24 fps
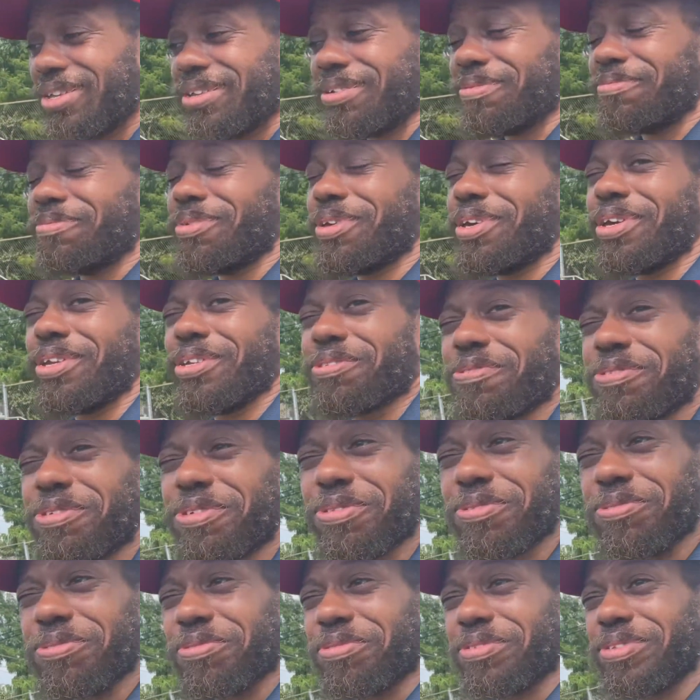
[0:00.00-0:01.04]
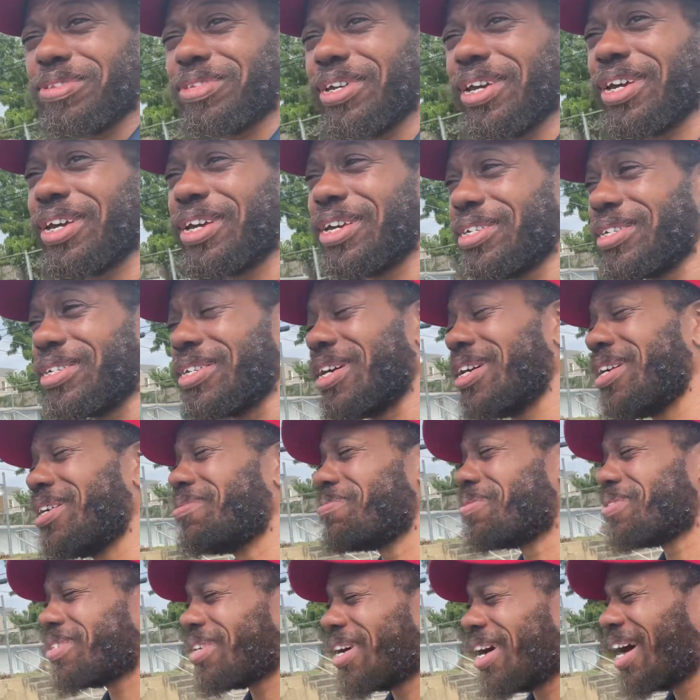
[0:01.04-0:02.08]
Man, it's one of those days. I am
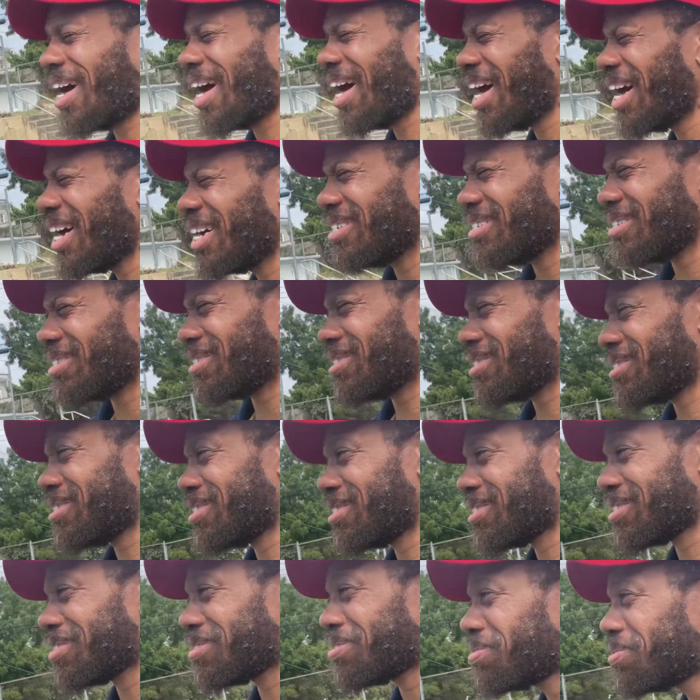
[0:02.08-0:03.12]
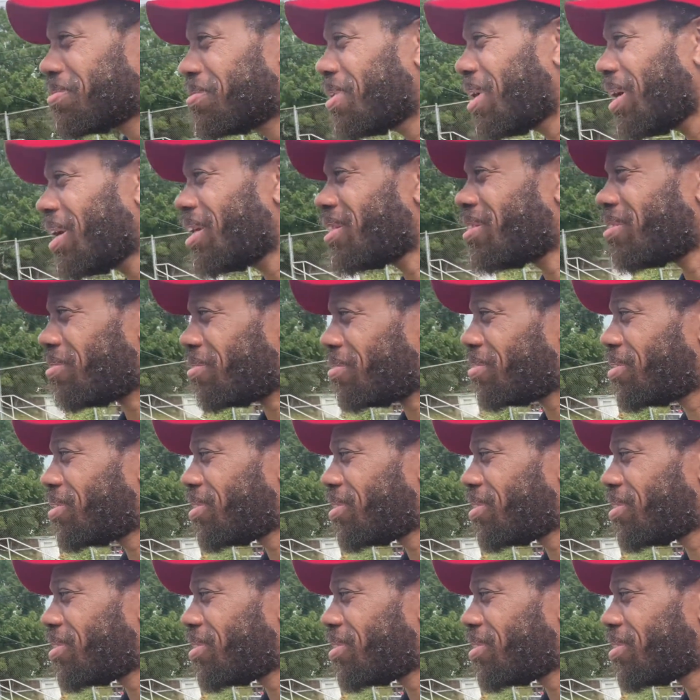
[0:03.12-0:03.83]
tired. Don't know why though.